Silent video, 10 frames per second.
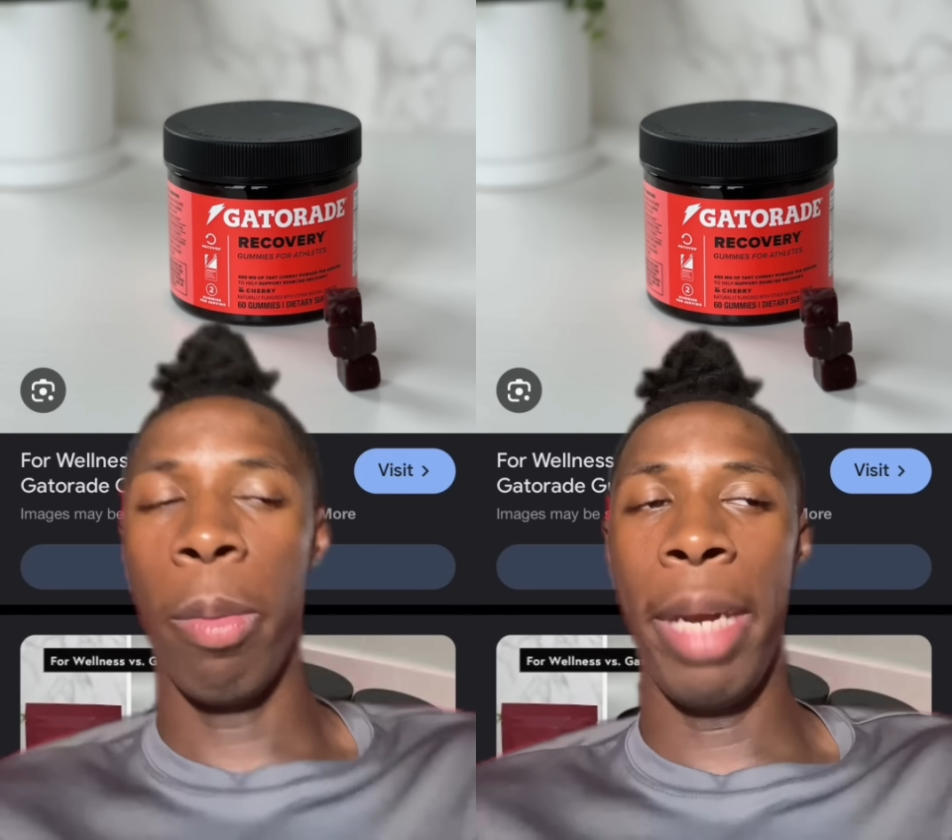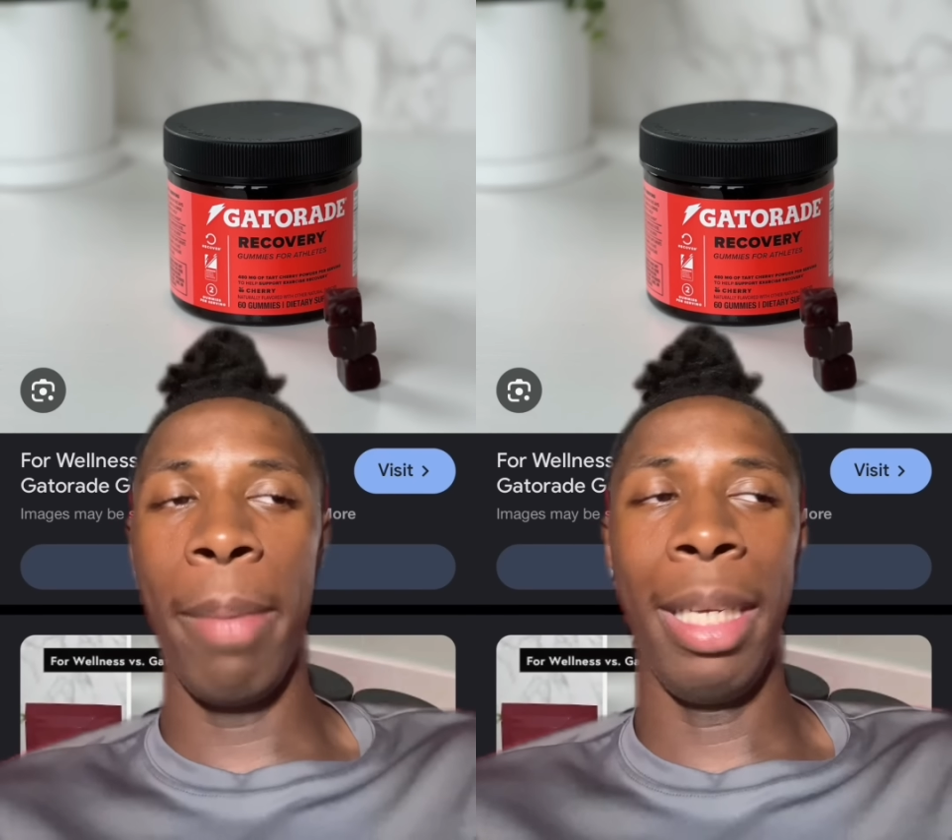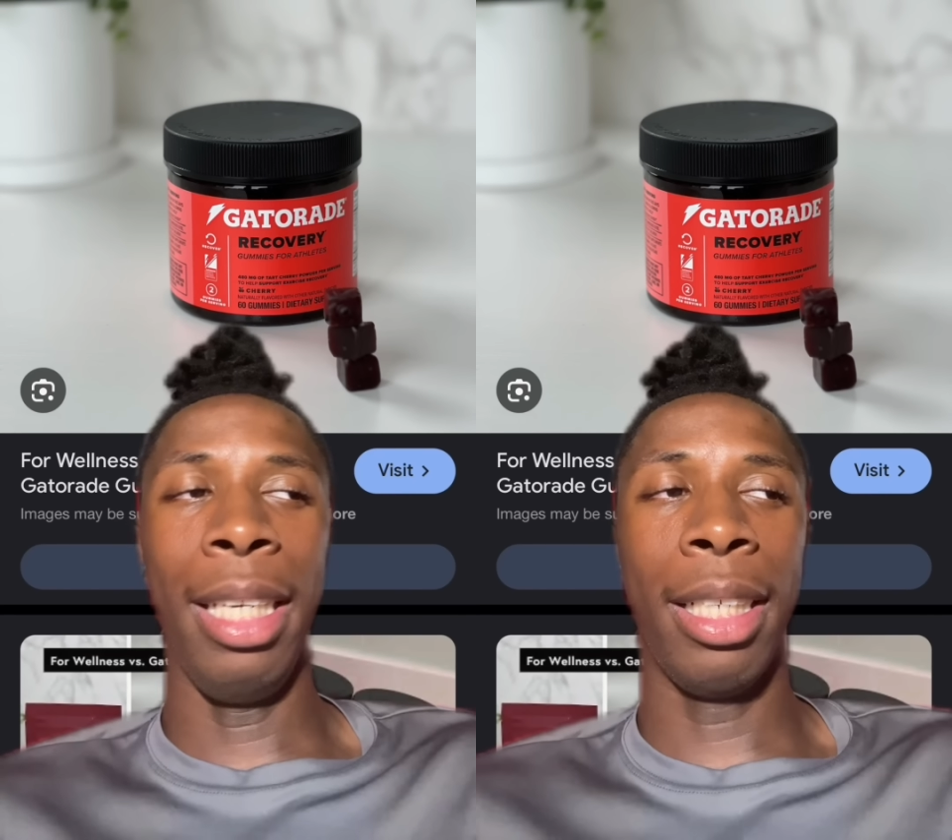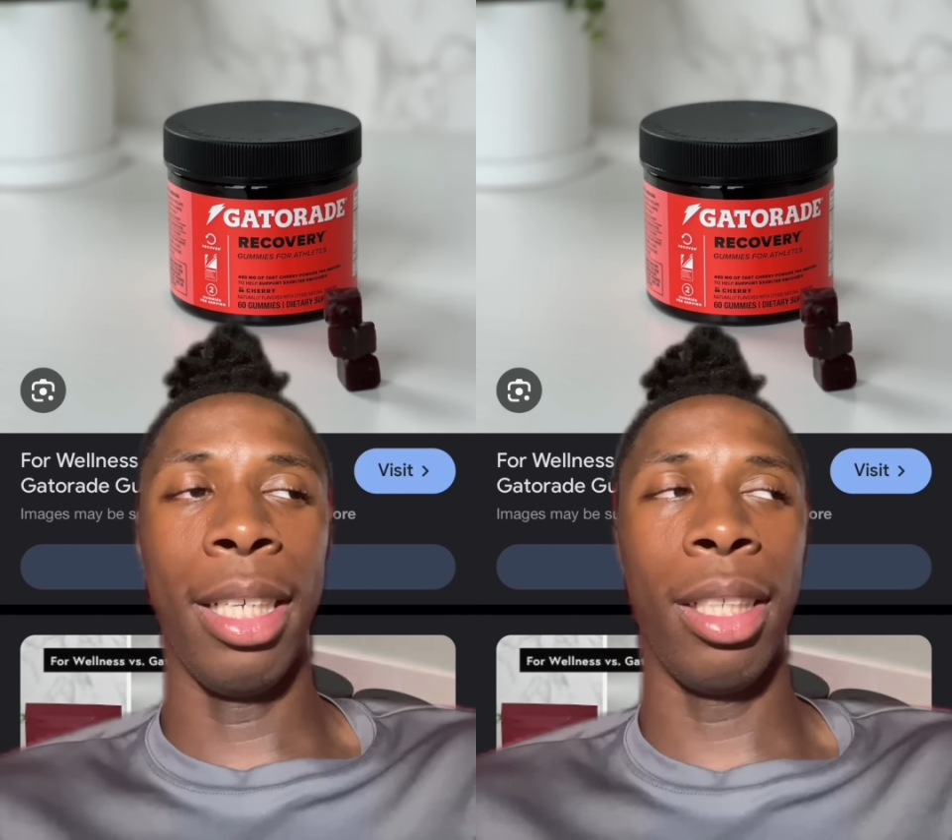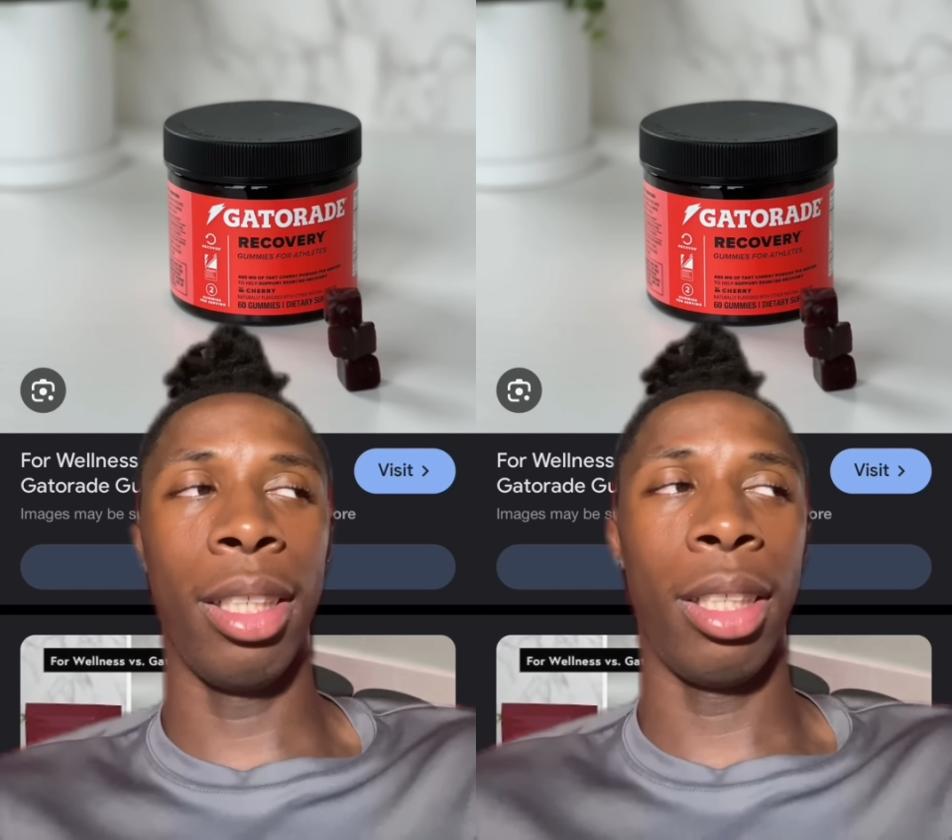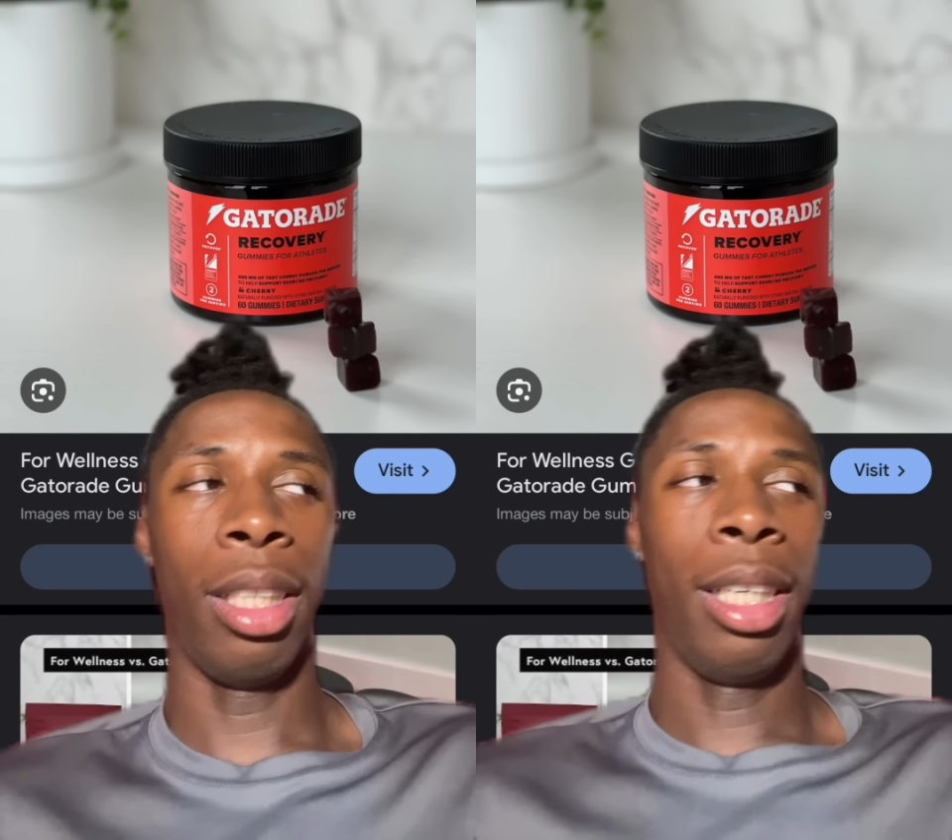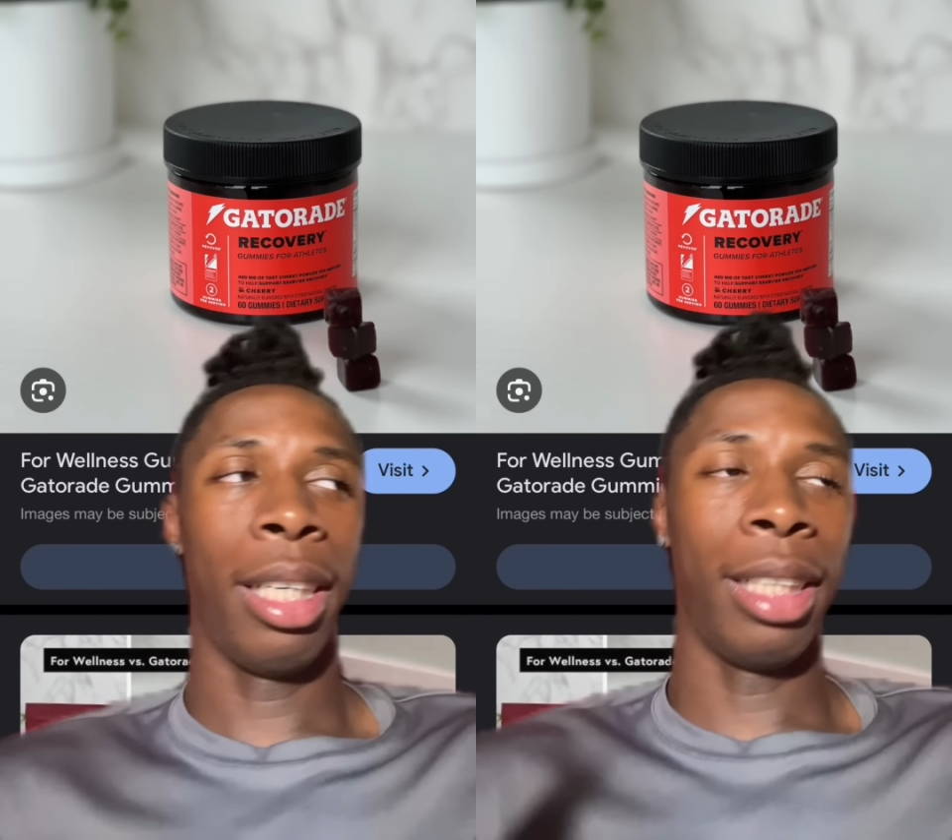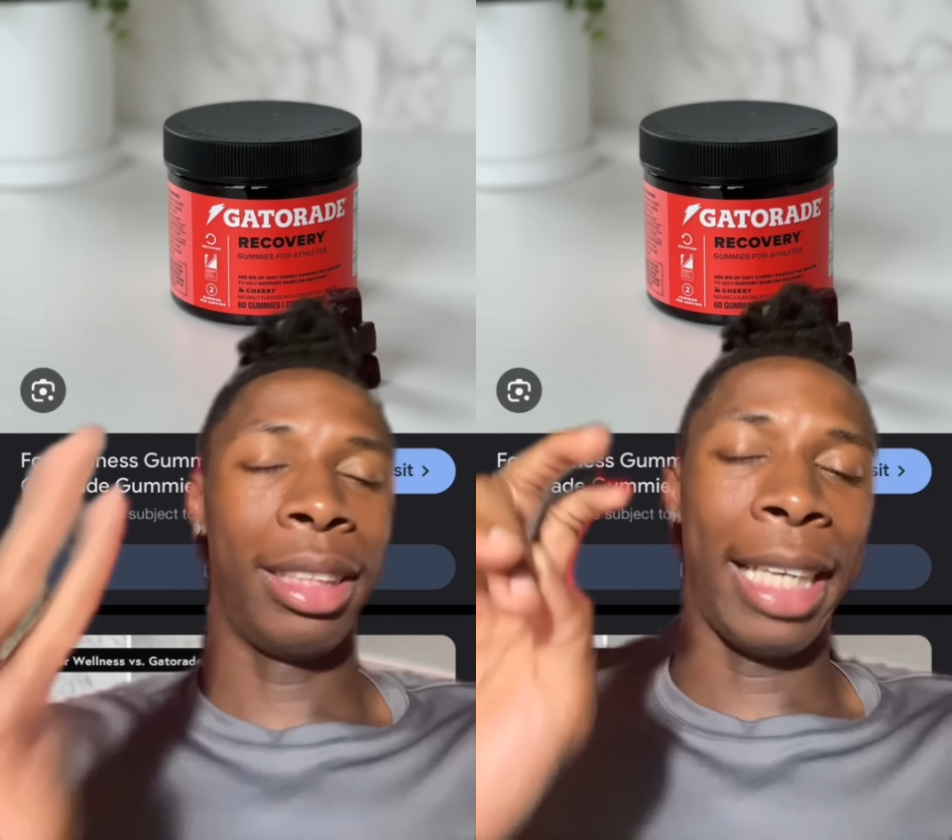maybe he could have
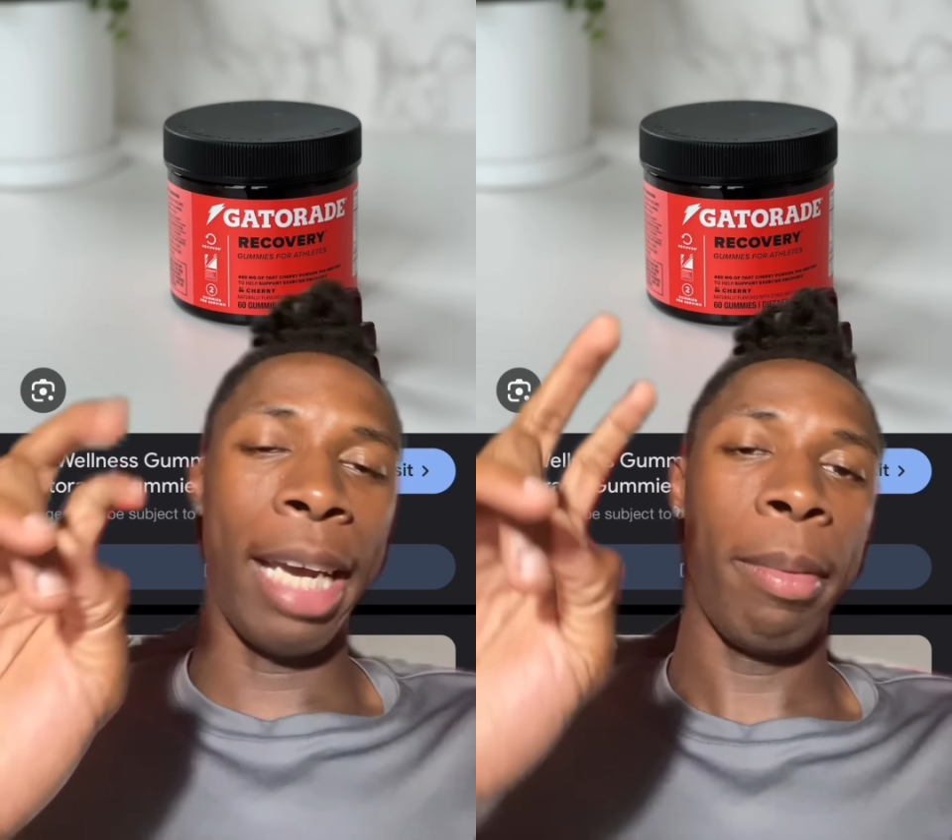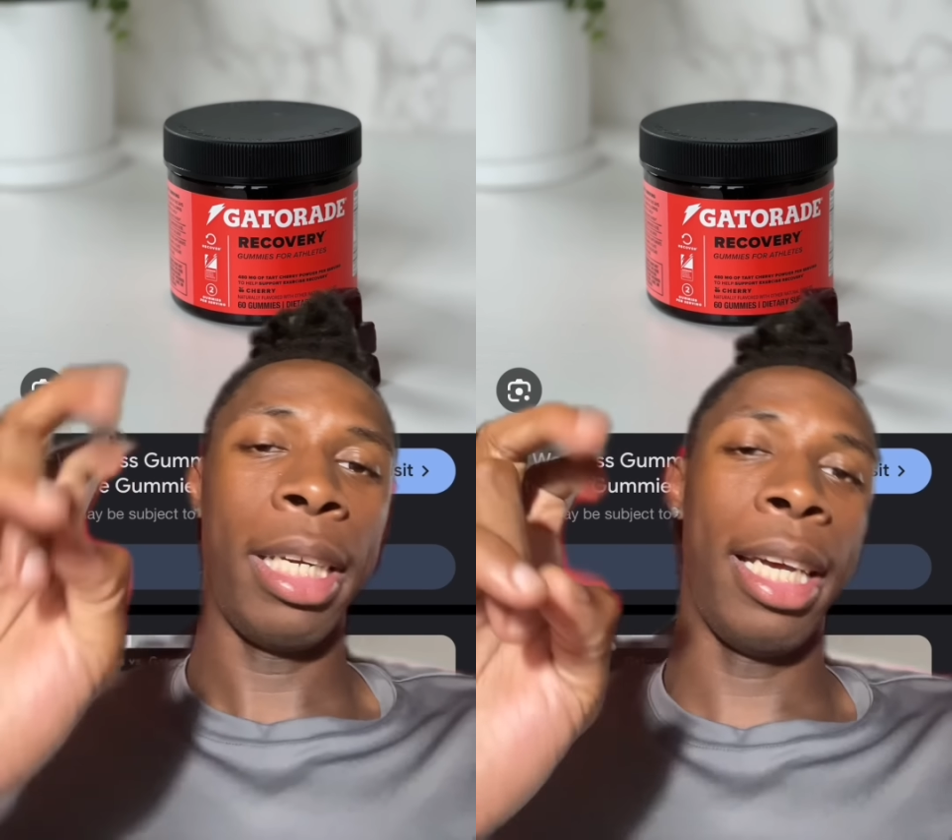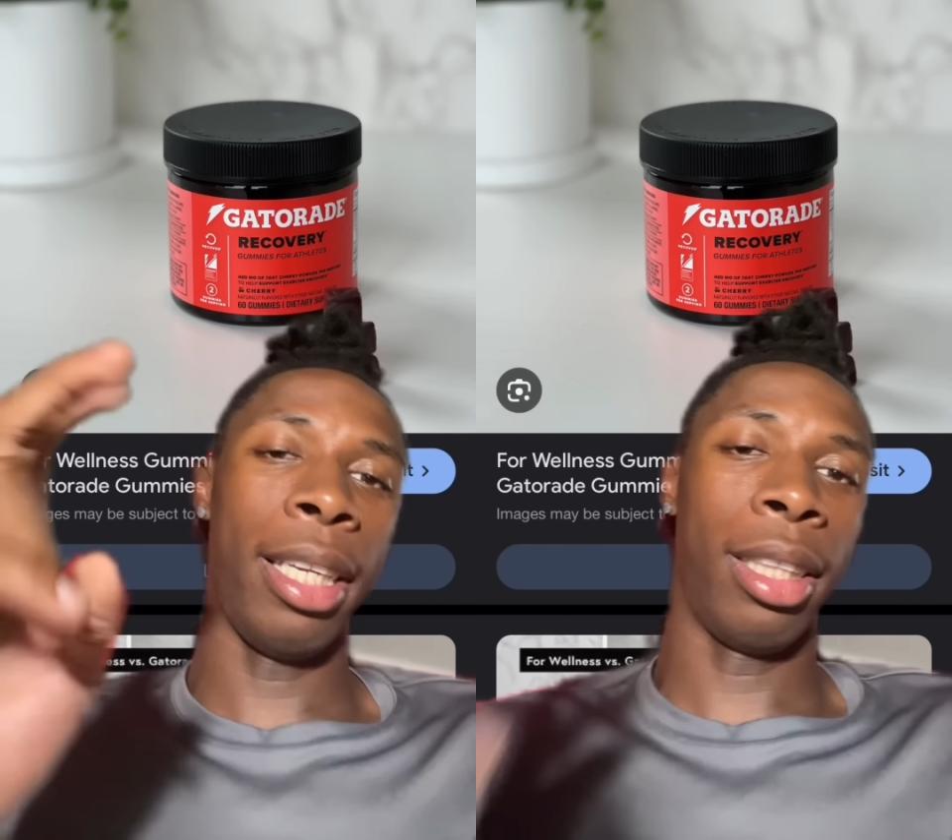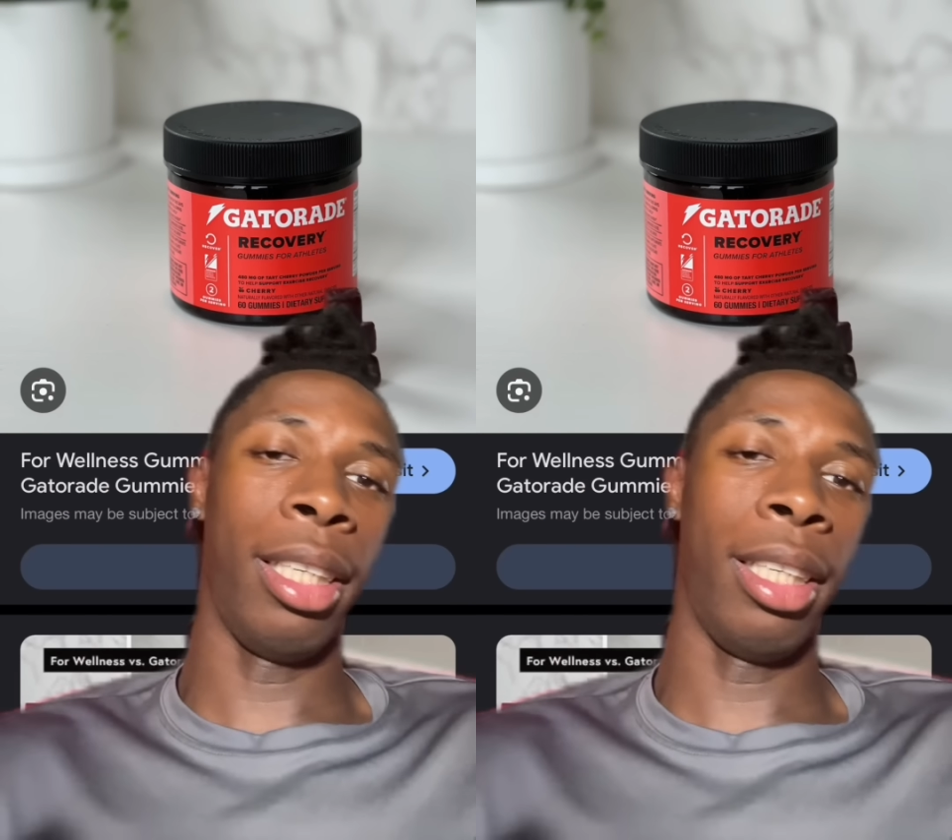contaminated